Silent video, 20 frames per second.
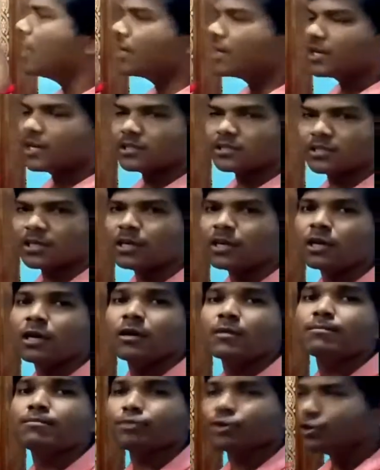
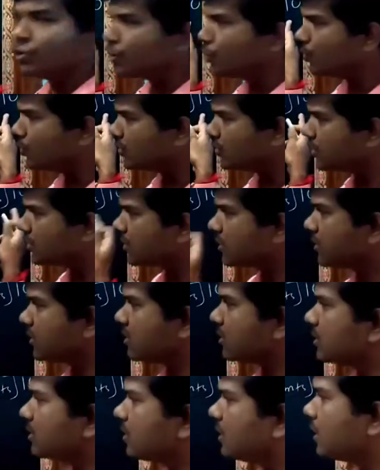agriculture produce.
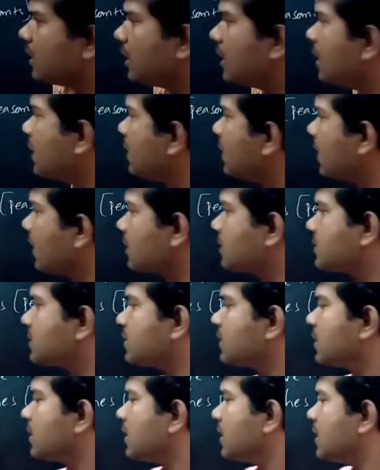
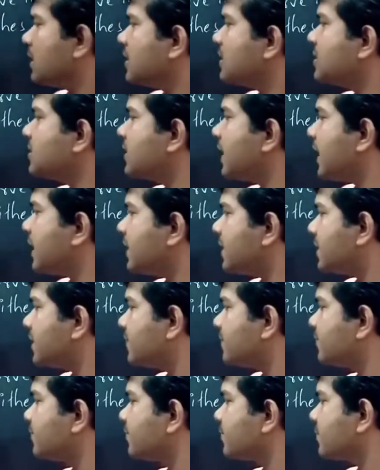Next, state.
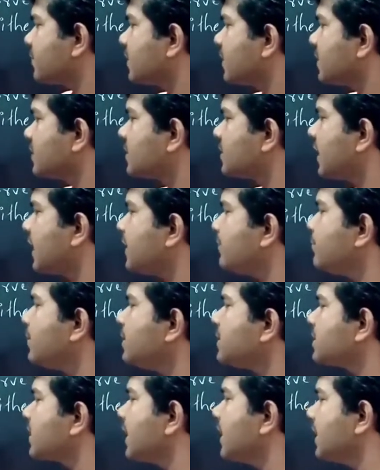State
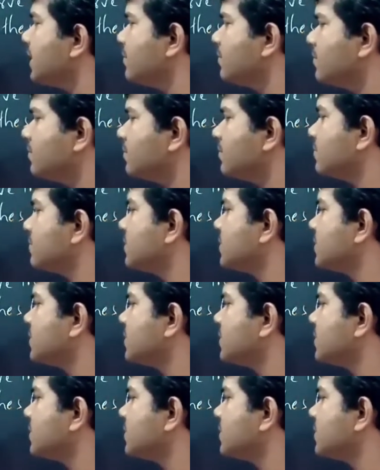means kingdom.